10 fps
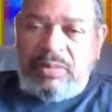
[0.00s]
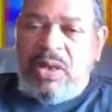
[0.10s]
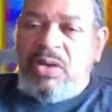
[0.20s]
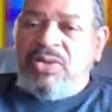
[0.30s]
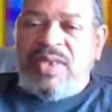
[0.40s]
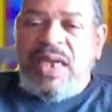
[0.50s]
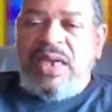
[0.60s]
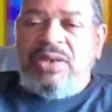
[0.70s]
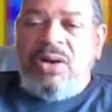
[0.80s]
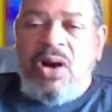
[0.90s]
don't
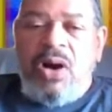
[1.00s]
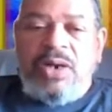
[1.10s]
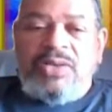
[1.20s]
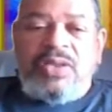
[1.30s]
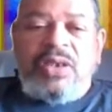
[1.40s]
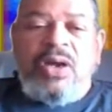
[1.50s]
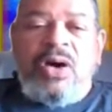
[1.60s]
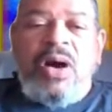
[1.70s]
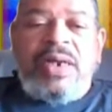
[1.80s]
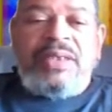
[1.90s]
say in your hearts, the
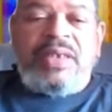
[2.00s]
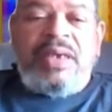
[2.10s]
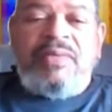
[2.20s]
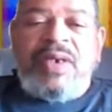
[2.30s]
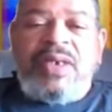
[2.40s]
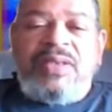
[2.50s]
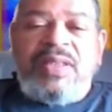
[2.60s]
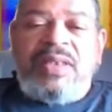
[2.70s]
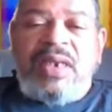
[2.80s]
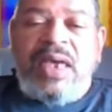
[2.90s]
Lord has given us
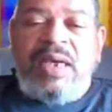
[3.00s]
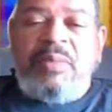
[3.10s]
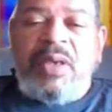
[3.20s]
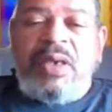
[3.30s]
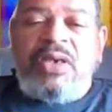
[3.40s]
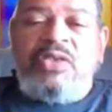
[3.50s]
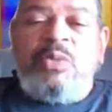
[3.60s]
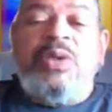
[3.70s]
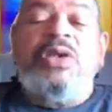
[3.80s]
this land because